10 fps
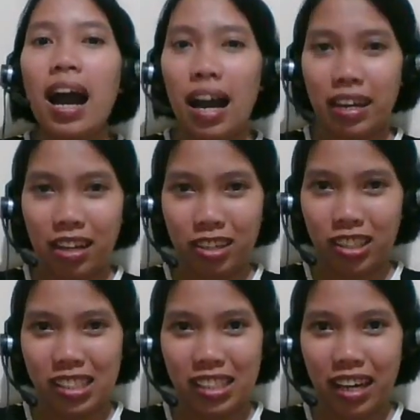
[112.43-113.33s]
I
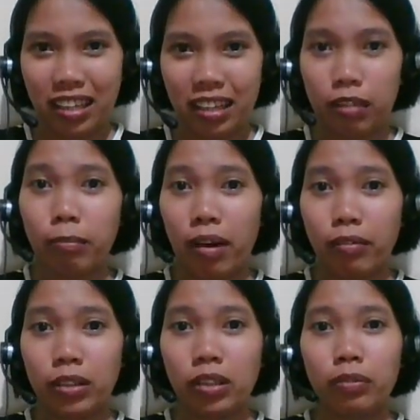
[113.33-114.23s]
understand that
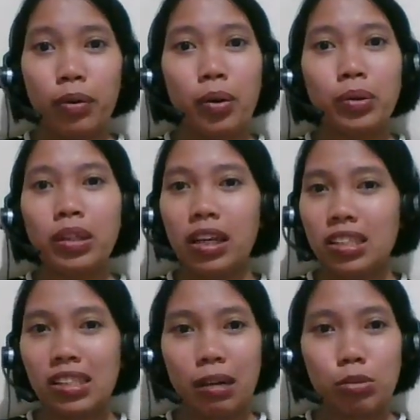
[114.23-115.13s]
pivotal role
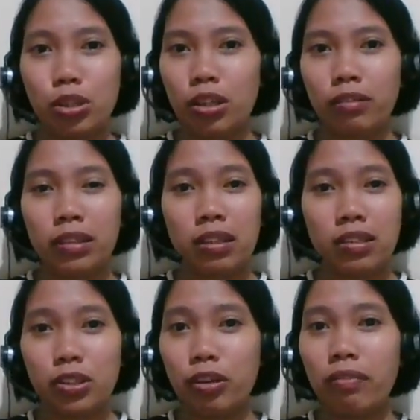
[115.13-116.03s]
exceptional
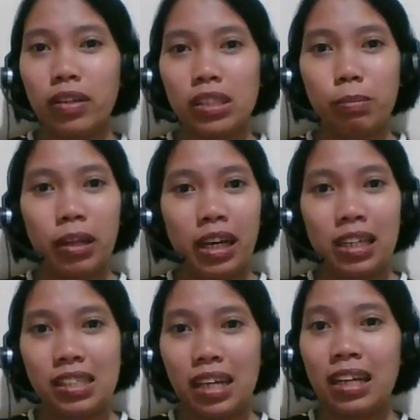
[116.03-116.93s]
service
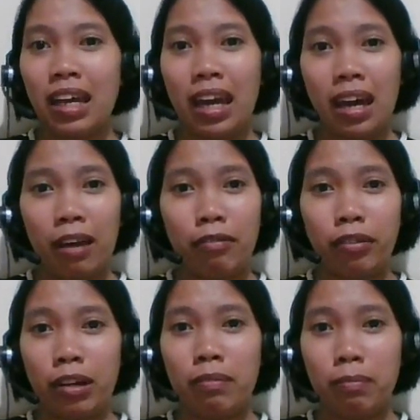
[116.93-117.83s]
plays in
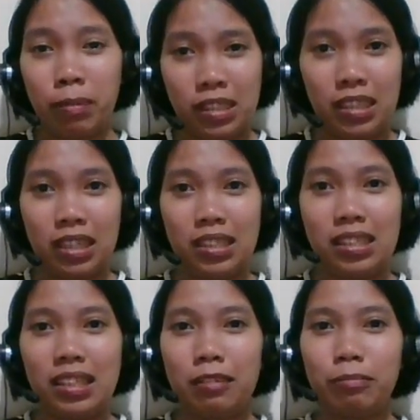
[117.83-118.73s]
every
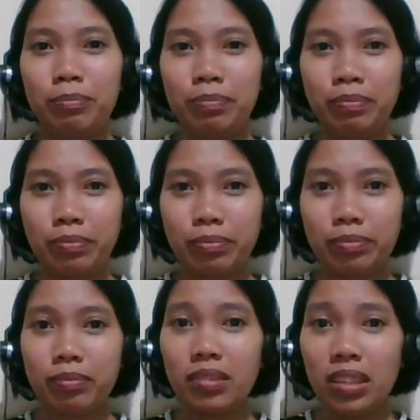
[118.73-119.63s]
business.
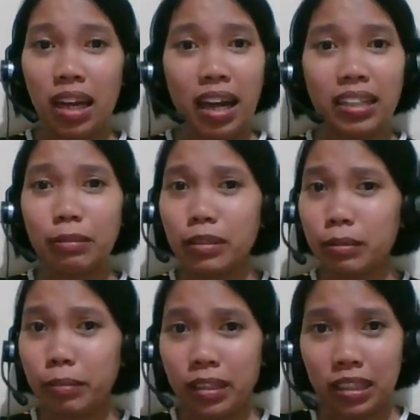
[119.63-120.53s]

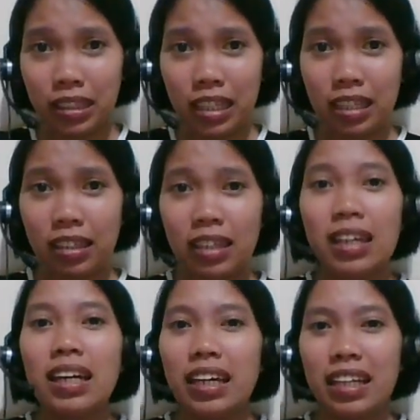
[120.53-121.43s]
Adaptability
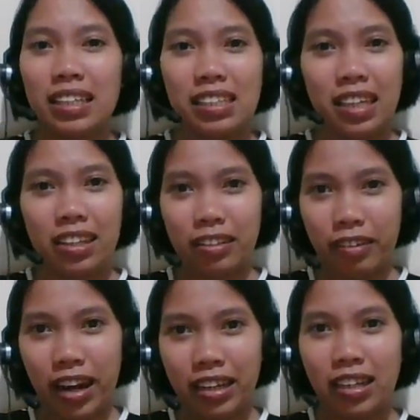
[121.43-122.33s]
is a
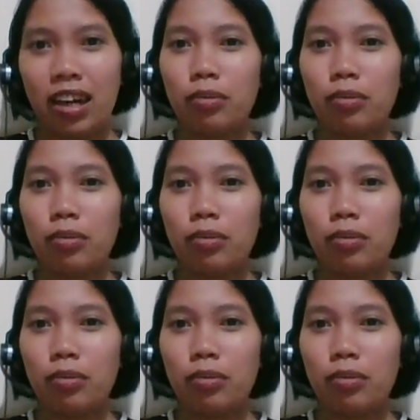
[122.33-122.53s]
thread